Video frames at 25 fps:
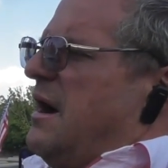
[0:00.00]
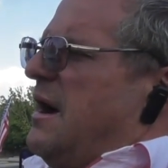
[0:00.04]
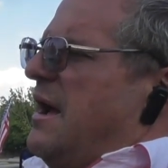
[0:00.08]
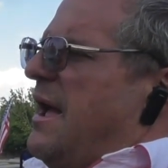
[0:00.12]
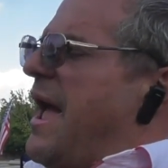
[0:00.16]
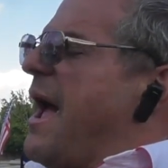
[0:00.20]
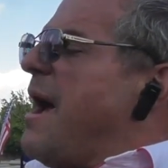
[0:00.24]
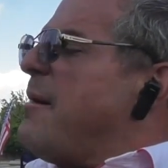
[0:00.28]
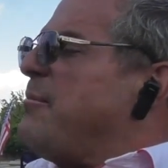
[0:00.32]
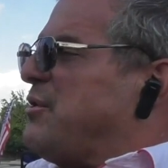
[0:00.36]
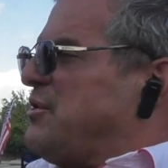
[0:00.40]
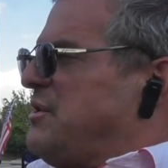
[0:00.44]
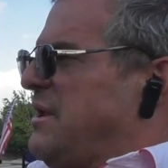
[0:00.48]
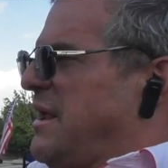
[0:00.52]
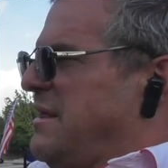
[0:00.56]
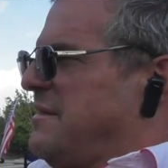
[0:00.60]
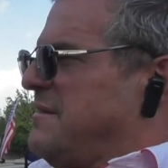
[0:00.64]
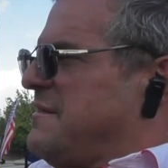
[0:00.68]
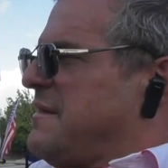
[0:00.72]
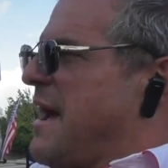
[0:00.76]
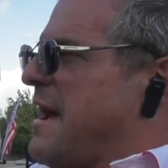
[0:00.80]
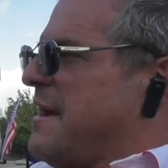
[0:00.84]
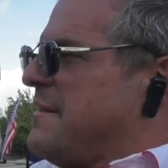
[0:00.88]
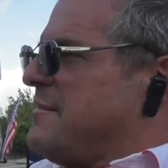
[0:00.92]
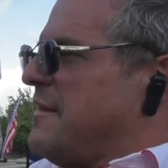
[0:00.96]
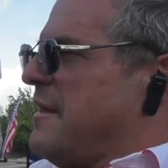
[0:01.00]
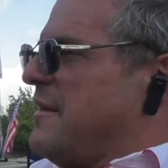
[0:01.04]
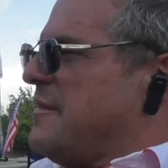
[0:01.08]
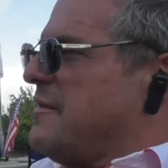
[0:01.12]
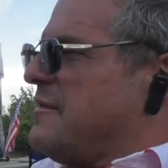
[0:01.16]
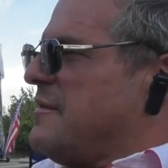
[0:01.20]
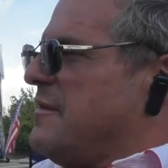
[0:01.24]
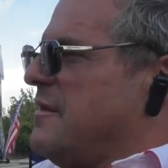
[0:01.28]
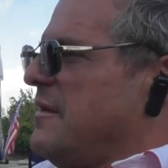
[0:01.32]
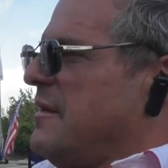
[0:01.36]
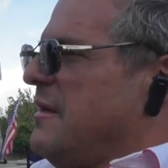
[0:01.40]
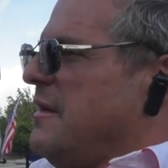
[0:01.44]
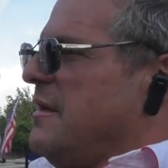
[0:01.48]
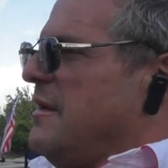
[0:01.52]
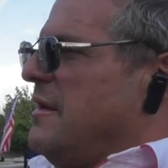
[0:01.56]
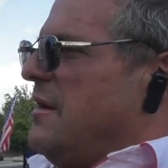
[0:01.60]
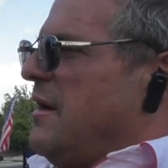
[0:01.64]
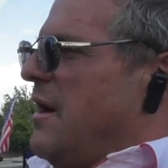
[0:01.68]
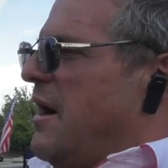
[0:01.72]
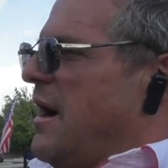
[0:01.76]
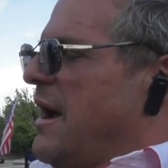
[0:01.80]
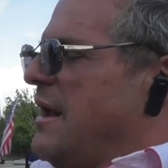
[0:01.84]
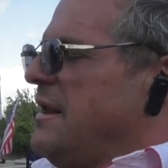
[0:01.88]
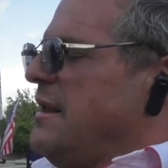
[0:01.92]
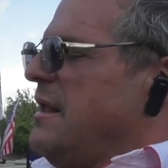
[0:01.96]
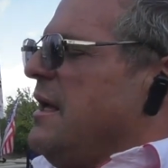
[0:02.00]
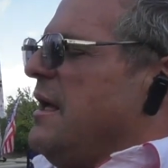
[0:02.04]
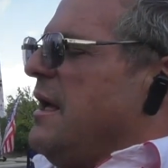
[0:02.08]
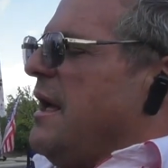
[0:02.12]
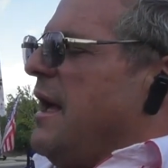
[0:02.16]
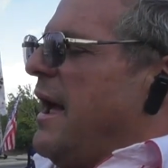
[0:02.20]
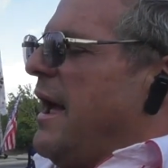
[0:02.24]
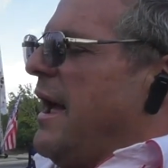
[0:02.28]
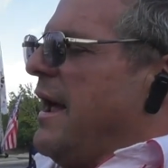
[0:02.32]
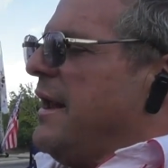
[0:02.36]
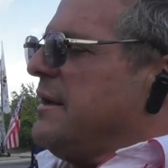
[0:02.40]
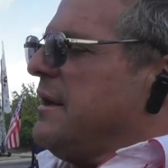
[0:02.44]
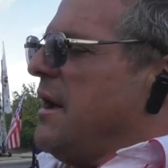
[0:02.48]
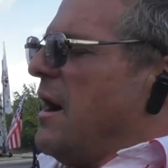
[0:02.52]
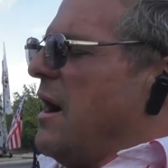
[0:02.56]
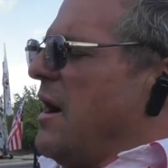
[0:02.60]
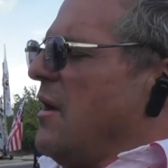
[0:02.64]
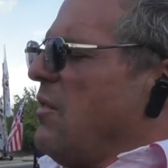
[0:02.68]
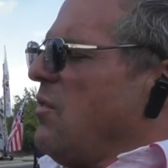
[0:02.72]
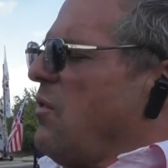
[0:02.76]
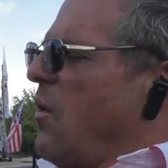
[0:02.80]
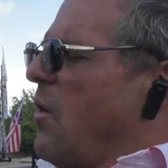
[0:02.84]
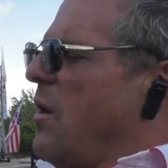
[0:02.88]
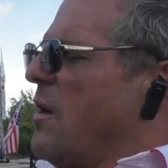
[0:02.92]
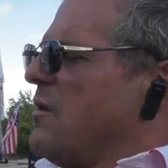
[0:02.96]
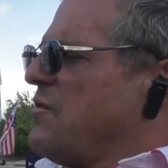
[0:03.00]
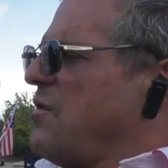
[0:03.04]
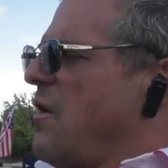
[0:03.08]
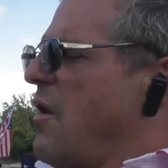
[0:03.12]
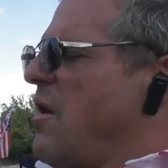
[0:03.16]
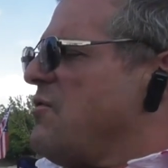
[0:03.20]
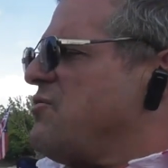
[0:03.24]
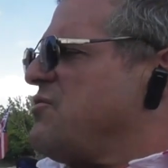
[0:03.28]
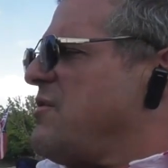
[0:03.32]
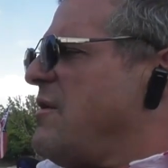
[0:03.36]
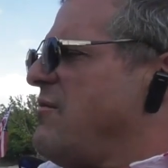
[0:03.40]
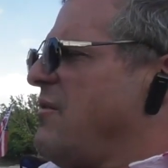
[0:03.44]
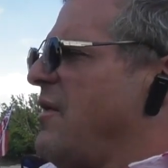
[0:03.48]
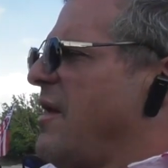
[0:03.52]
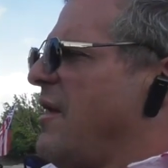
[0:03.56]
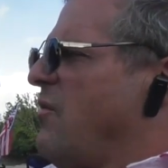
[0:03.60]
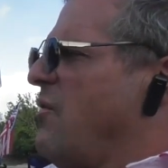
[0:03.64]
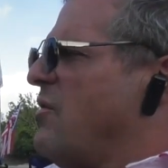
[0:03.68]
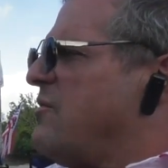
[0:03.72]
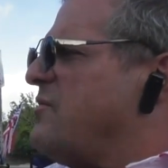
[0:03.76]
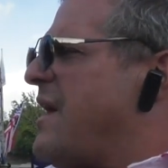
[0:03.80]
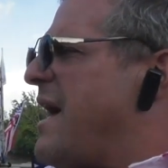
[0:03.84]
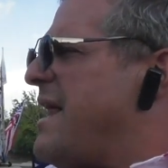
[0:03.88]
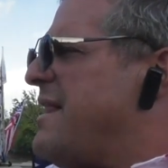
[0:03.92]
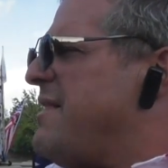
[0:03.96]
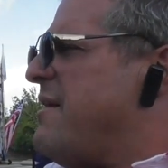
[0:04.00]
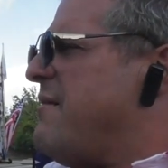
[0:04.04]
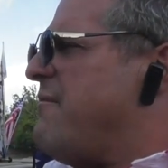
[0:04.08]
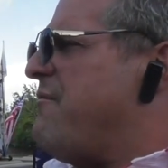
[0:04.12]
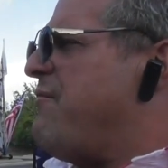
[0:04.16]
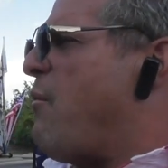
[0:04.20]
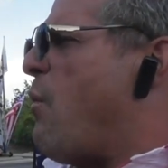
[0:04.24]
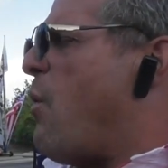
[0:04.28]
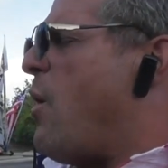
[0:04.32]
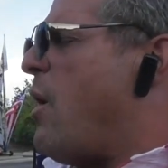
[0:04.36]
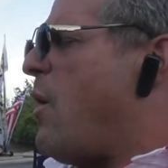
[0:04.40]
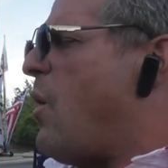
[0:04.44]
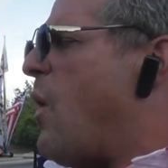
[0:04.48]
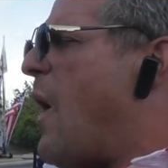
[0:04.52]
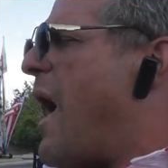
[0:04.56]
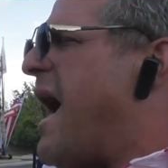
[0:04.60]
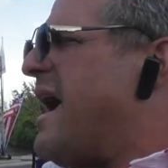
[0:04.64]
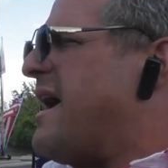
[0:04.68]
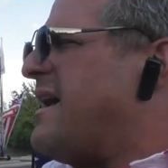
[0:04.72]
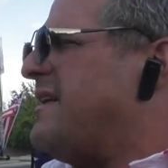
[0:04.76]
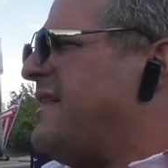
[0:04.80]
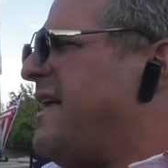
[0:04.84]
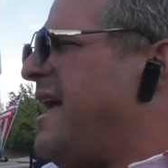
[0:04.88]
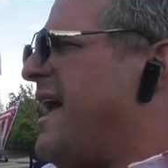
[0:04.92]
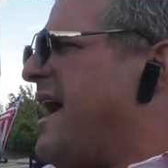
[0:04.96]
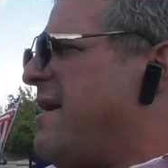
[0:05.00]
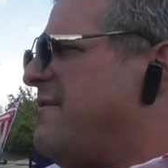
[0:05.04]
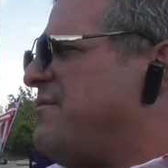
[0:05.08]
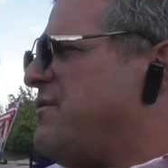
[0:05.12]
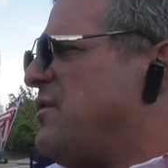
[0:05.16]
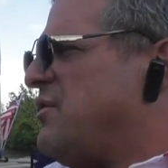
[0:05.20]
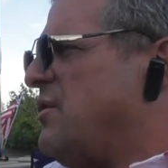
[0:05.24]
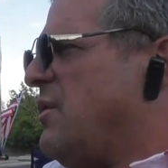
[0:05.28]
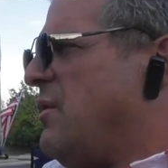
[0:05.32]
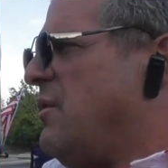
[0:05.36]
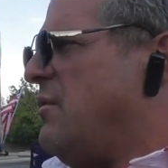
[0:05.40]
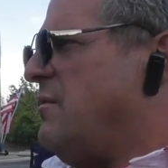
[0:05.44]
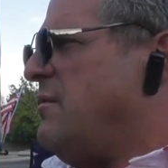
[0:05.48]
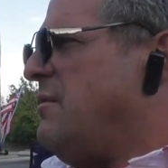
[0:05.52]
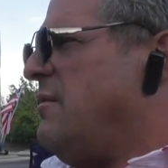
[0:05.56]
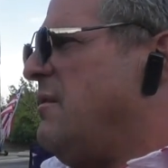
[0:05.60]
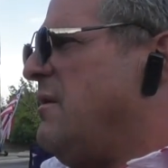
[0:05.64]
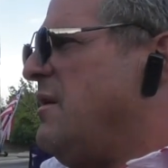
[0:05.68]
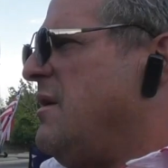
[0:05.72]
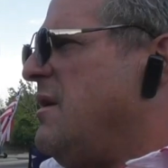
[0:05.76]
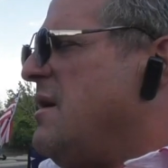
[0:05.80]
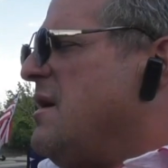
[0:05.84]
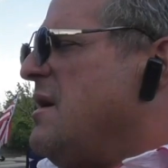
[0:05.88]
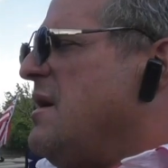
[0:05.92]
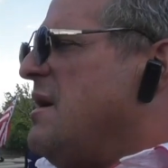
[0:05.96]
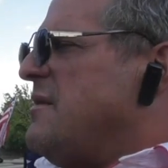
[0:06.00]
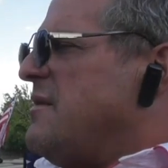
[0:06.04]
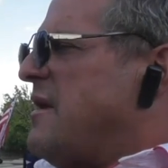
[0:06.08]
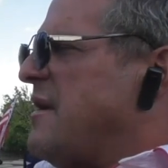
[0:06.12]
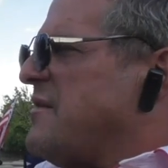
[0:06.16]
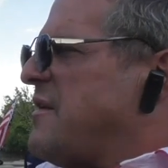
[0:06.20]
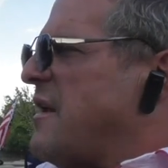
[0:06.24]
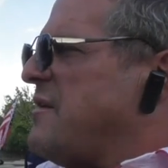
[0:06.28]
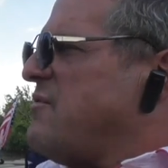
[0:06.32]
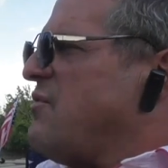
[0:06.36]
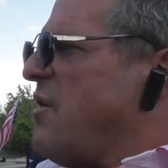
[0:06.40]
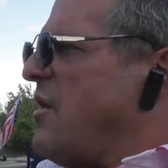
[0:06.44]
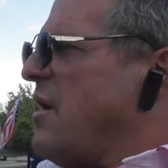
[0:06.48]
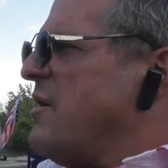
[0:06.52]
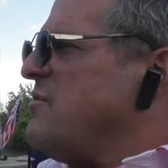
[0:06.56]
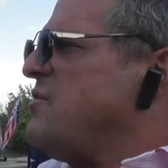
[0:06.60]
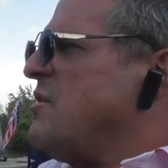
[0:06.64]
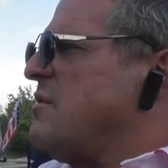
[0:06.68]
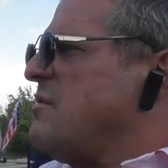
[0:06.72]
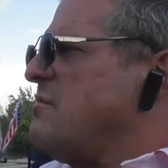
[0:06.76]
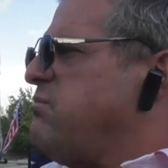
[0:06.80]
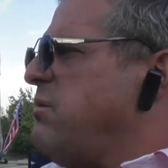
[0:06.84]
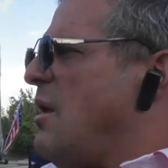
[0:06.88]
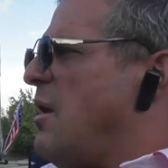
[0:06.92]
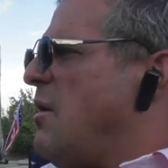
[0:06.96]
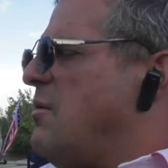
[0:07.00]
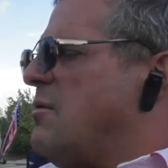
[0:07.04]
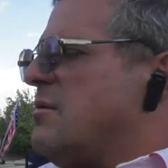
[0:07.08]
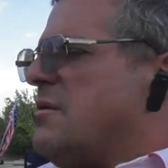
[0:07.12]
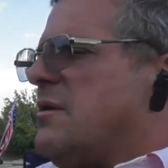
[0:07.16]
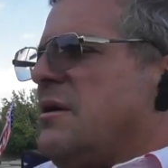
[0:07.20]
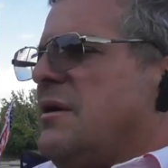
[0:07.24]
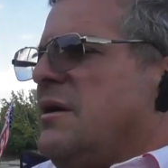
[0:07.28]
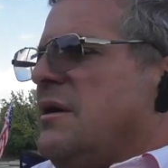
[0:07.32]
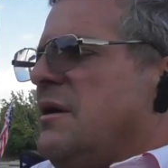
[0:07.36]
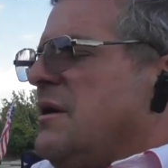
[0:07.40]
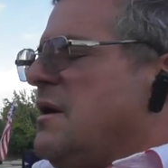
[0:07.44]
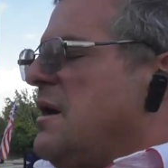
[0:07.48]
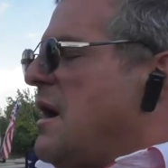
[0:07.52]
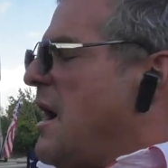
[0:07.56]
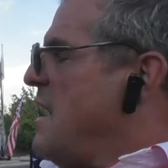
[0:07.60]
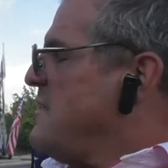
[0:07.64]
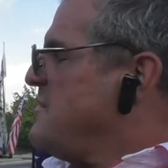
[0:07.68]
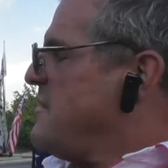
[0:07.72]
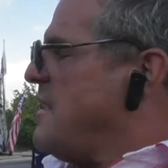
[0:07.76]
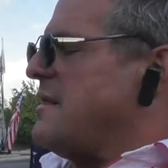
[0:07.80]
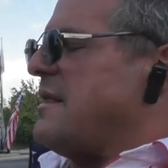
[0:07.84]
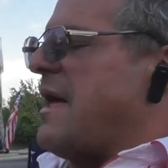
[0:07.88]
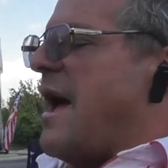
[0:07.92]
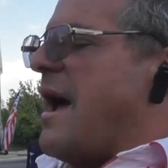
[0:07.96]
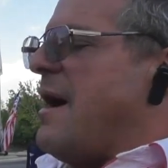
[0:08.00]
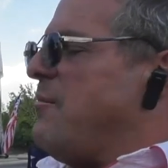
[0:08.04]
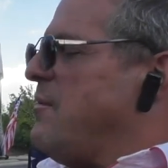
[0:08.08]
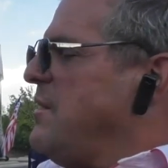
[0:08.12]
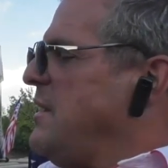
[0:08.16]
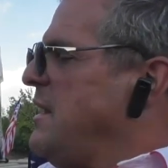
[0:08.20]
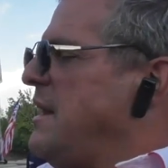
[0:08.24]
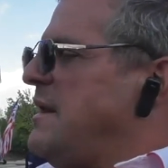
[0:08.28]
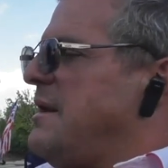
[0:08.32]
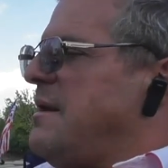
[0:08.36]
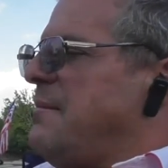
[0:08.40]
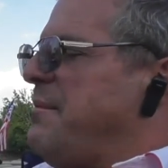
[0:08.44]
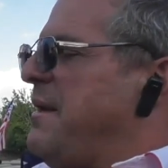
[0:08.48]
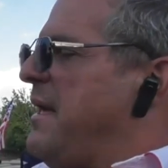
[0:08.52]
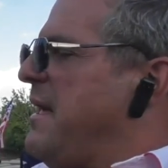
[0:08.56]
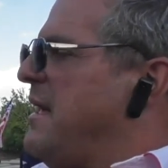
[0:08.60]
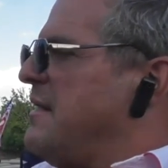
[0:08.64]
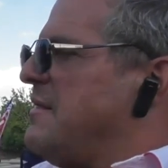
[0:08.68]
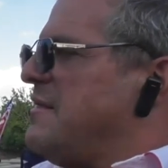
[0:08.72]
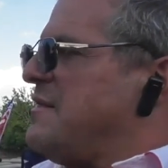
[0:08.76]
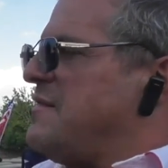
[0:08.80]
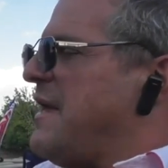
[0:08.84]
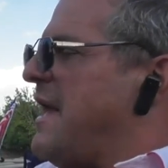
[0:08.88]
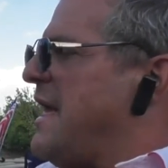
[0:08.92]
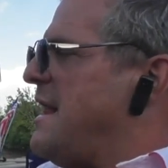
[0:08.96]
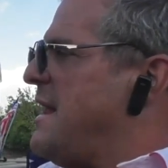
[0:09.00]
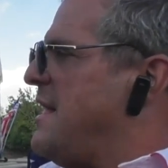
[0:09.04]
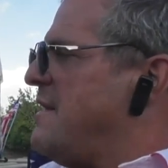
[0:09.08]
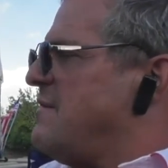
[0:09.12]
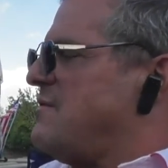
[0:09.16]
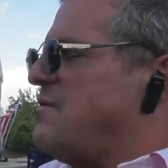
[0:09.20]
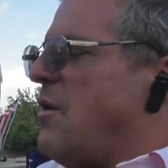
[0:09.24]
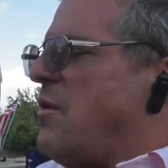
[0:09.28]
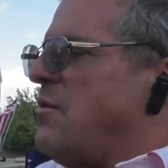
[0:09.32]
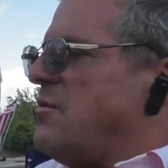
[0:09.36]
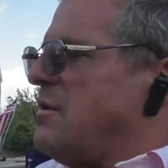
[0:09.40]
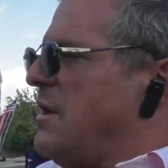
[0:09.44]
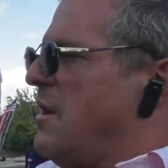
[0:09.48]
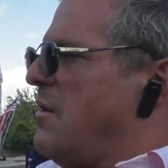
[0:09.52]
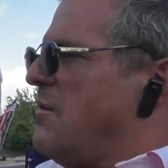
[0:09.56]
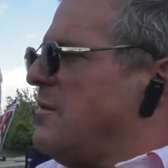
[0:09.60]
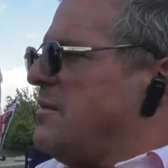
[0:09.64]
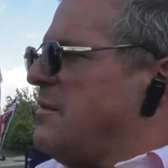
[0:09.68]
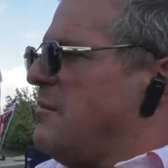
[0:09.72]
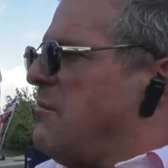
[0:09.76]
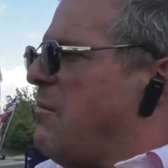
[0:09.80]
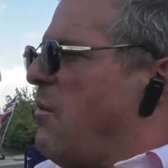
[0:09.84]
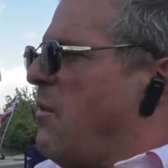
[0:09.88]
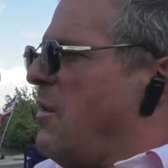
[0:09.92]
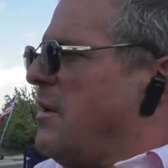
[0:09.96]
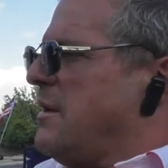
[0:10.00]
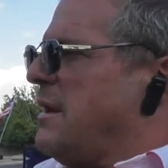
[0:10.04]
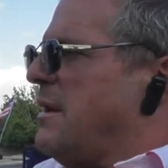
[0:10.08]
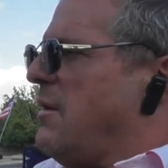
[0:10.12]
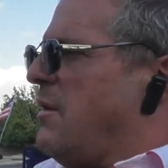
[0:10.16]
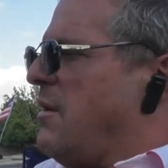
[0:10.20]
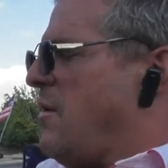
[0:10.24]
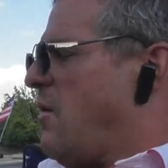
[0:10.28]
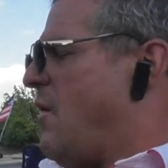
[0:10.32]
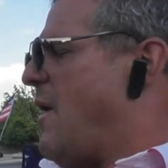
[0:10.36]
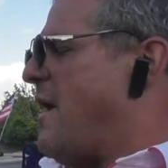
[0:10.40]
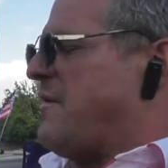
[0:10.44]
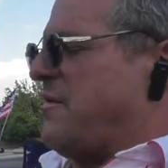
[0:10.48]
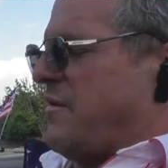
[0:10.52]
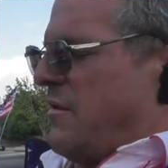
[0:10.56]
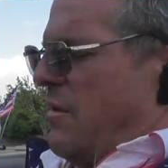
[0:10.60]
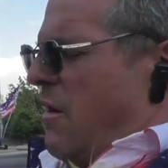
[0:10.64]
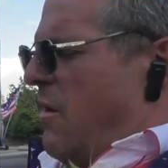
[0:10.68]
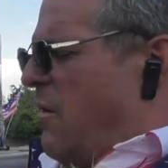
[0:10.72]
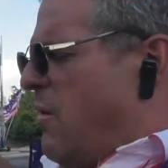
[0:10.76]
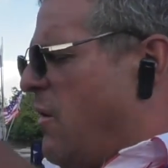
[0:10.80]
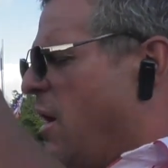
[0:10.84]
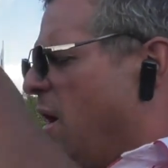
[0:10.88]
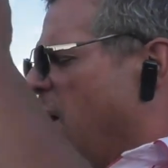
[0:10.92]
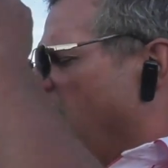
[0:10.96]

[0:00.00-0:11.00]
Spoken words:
Aberdeen, Texas, right? And Lawrence Hall Chevrolet looked at it at 4 o'clock in the afternoon. They said, your engine's blown. I said, we need to be in San Antonio in the morning, or Plexico